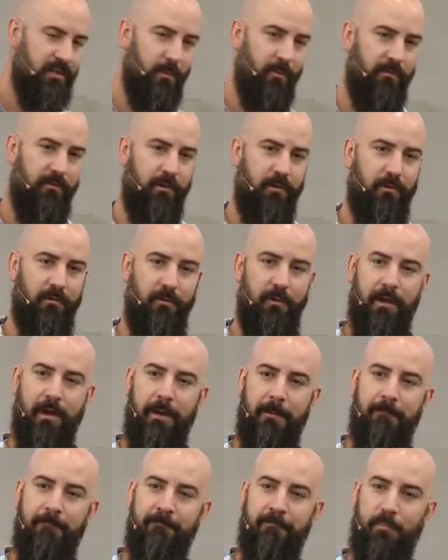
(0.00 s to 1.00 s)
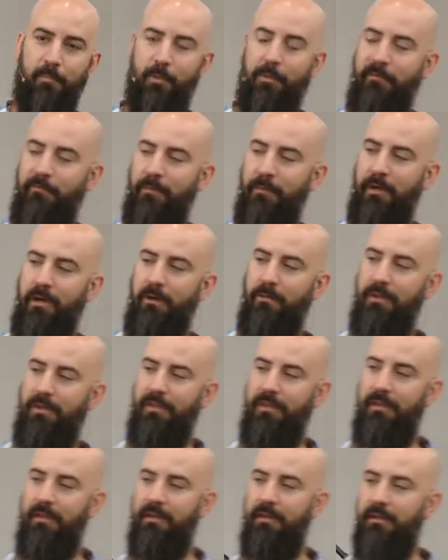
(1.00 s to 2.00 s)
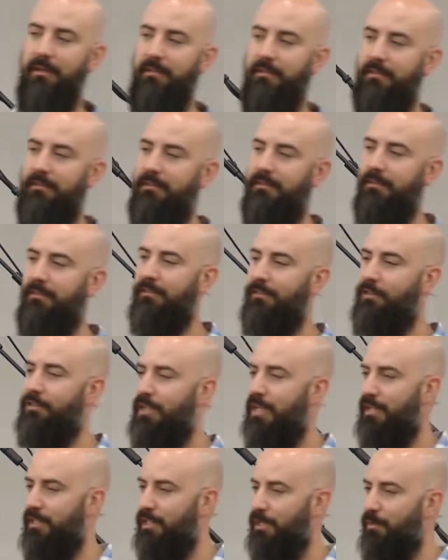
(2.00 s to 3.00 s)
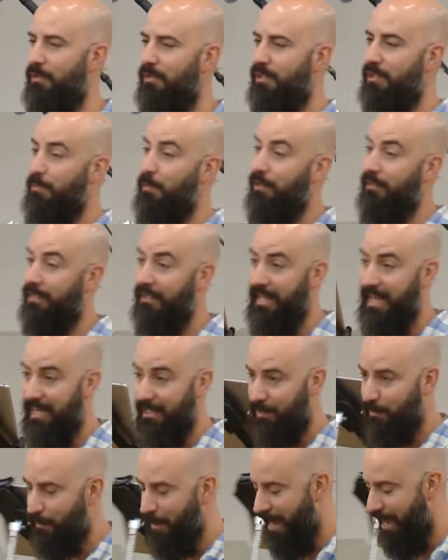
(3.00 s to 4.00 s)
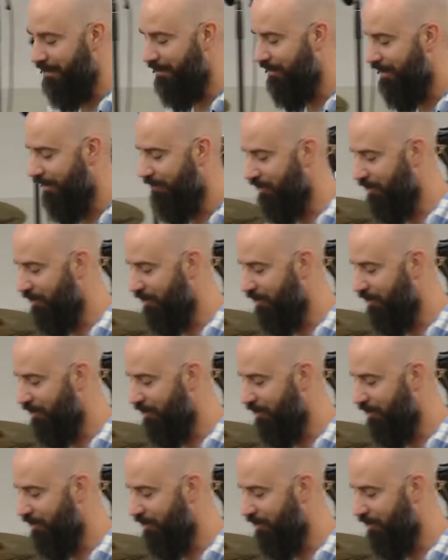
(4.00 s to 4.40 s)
some of you um, will be familiar with the C.S. Lewis's book, The Last Battle. I